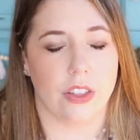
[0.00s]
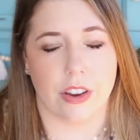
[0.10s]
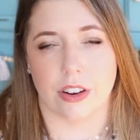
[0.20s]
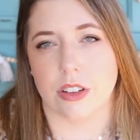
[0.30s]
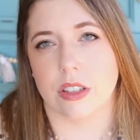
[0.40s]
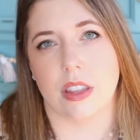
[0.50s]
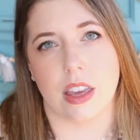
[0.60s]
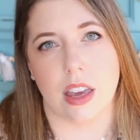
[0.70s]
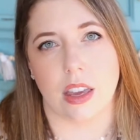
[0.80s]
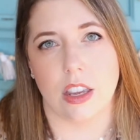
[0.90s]
There's
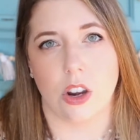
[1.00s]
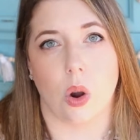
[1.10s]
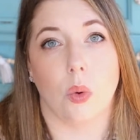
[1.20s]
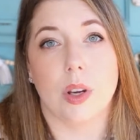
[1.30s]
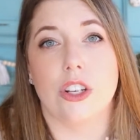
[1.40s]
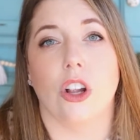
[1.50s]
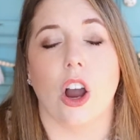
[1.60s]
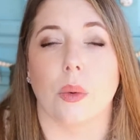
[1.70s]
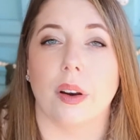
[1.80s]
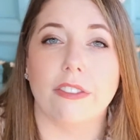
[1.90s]
the, you know, original
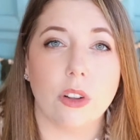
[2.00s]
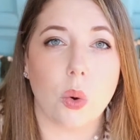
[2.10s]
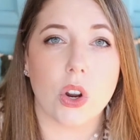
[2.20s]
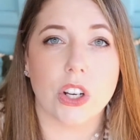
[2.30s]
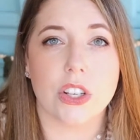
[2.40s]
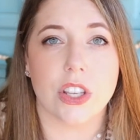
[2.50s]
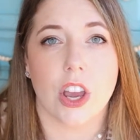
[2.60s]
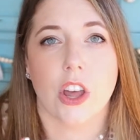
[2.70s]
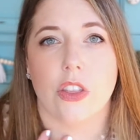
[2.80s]
hardwood floors.